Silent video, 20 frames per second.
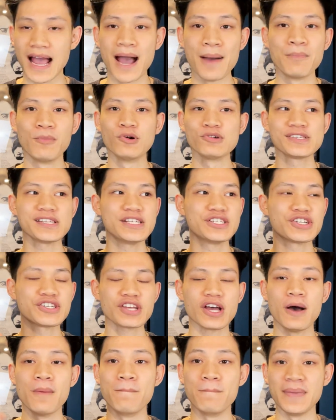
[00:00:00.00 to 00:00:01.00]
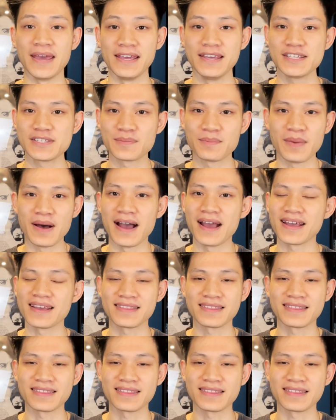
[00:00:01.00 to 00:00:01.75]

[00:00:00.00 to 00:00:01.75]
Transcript: I'm mostly just amazed by